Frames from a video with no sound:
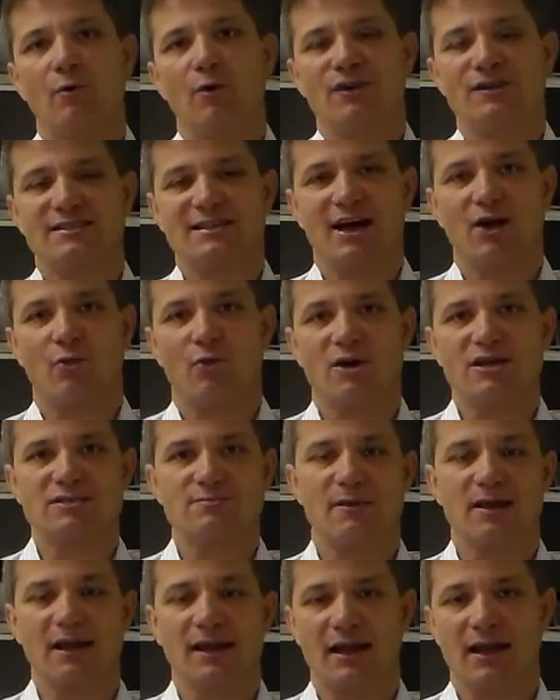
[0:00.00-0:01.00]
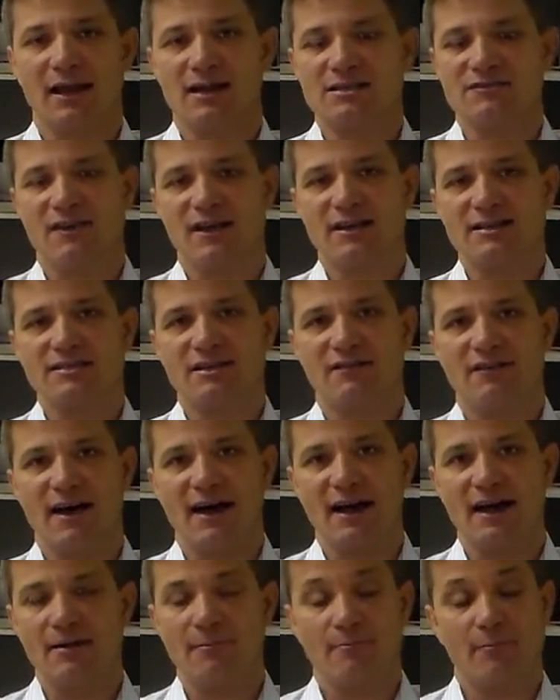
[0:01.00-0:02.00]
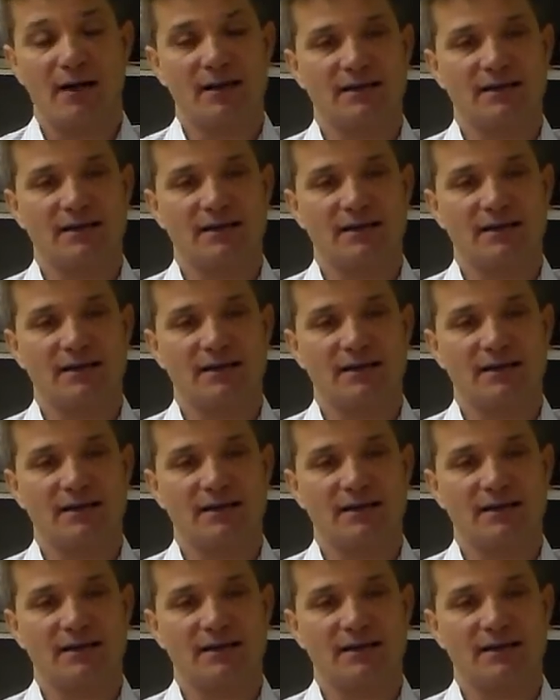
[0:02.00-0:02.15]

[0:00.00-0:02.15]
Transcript: with Southwest Mailing in Las Vegas, Nevada.